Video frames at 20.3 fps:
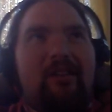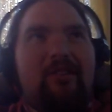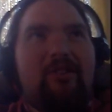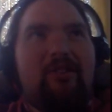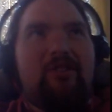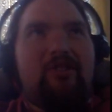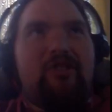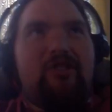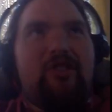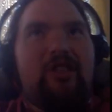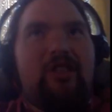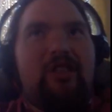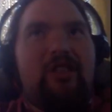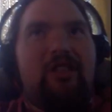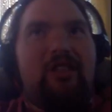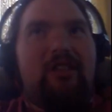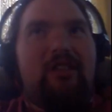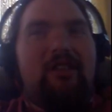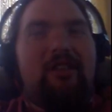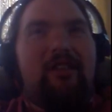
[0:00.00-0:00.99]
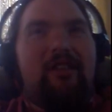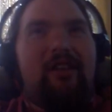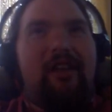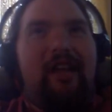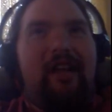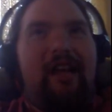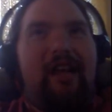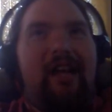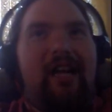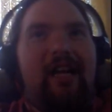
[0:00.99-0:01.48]
she
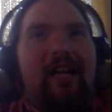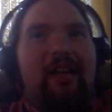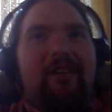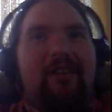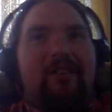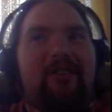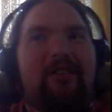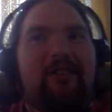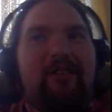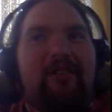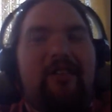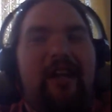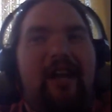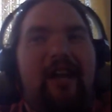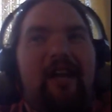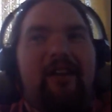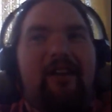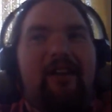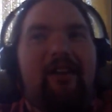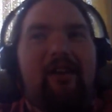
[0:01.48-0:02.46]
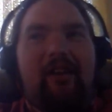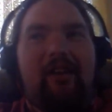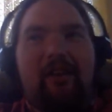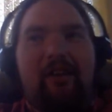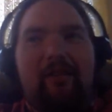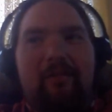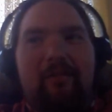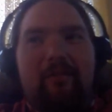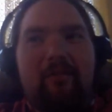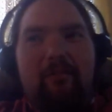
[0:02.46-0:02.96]
had
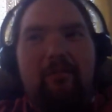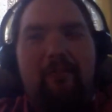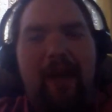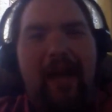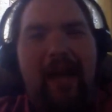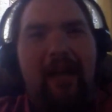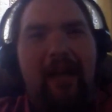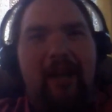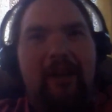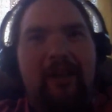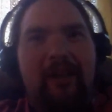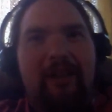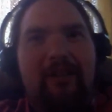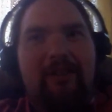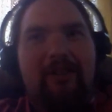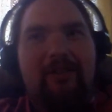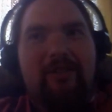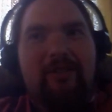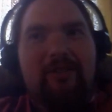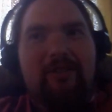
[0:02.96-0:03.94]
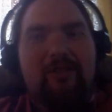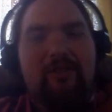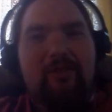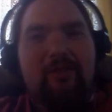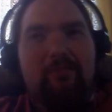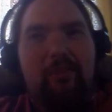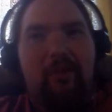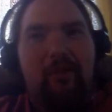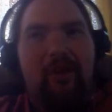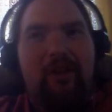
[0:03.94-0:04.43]
that
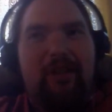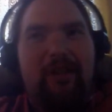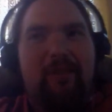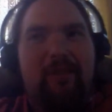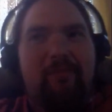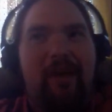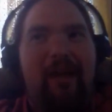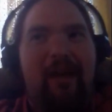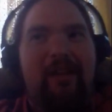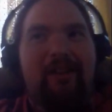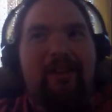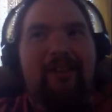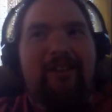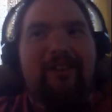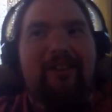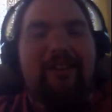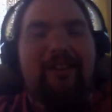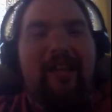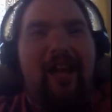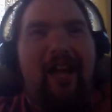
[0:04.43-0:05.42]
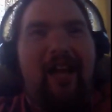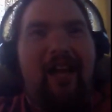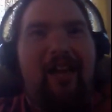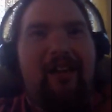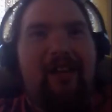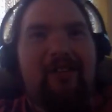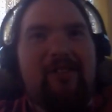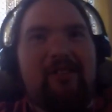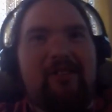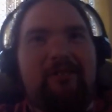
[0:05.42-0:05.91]
bloody mannequin
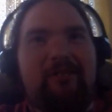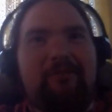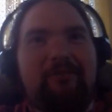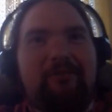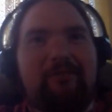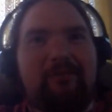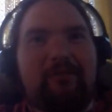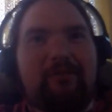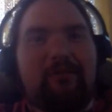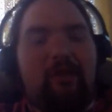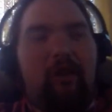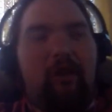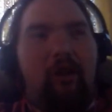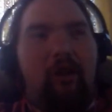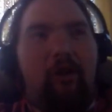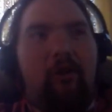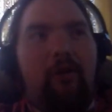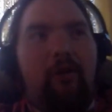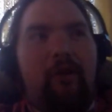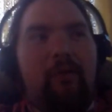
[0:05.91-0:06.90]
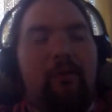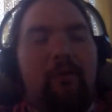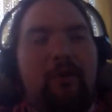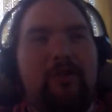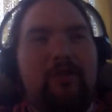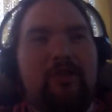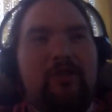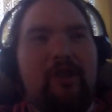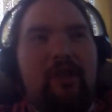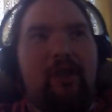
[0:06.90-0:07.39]
head, or it
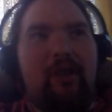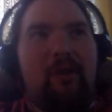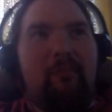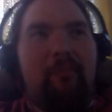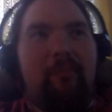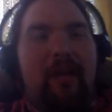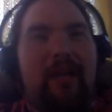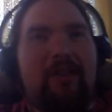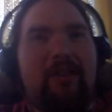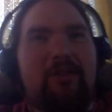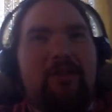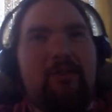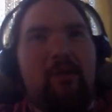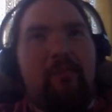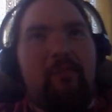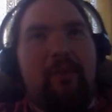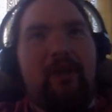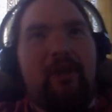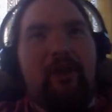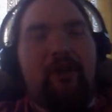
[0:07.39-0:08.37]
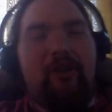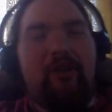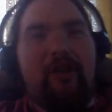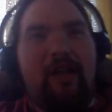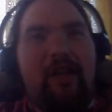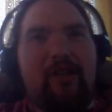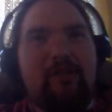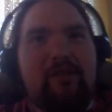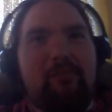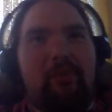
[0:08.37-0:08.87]
was made to
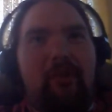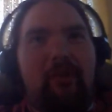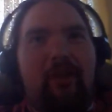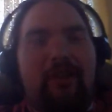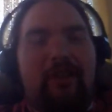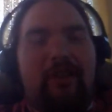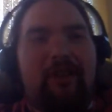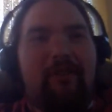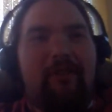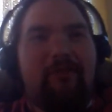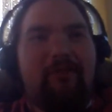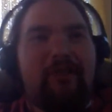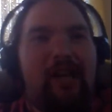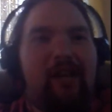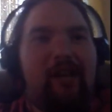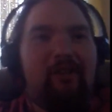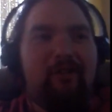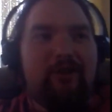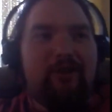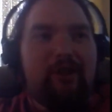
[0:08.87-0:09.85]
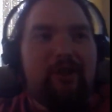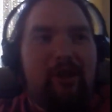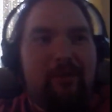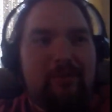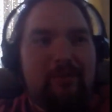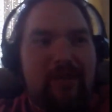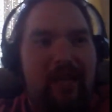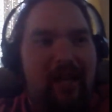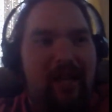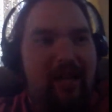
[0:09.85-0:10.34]
appear as bloody of Donald
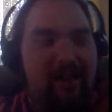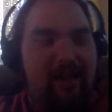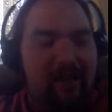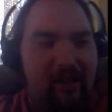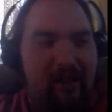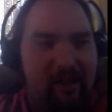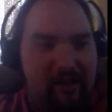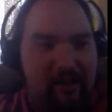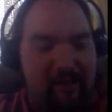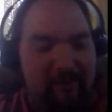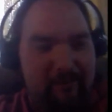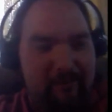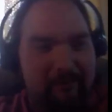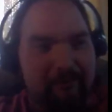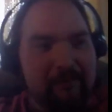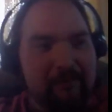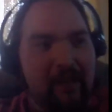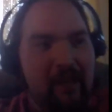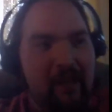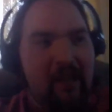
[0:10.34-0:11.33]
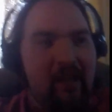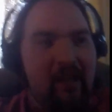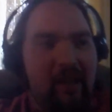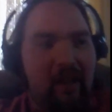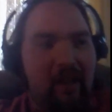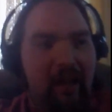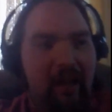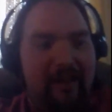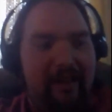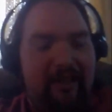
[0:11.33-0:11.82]
Trump's head. I
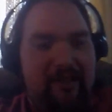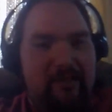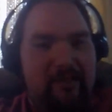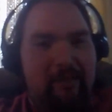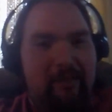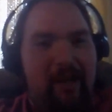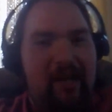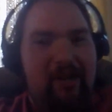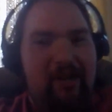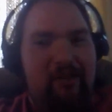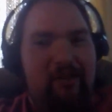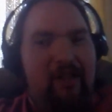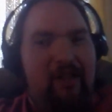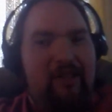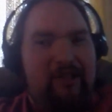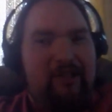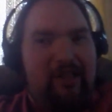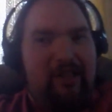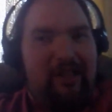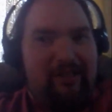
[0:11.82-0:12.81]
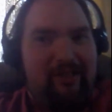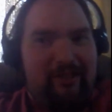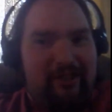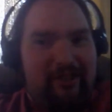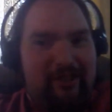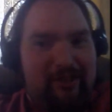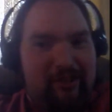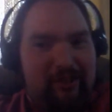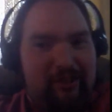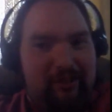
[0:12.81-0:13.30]
guess my thoughts on
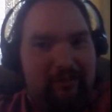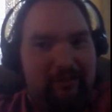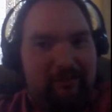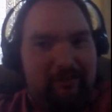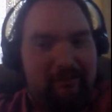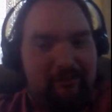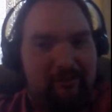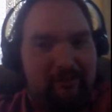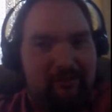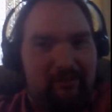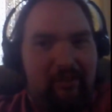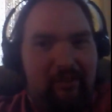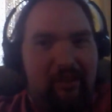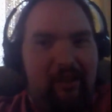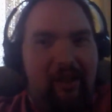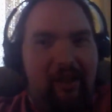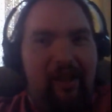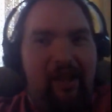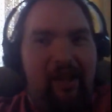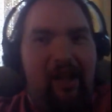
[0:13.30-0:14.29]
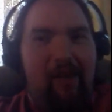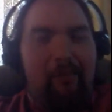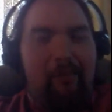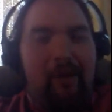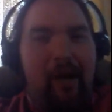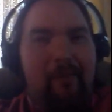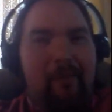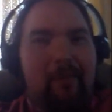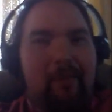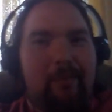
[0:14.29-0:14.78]
this,
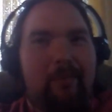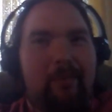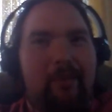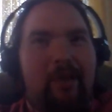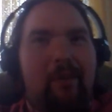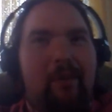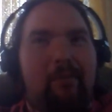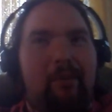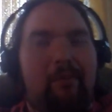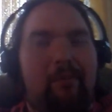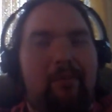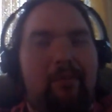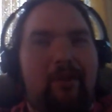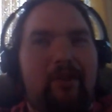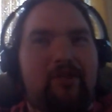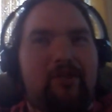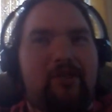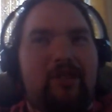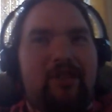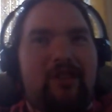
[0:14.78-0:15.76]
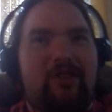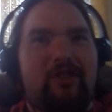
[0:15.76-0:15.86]
probably a publicity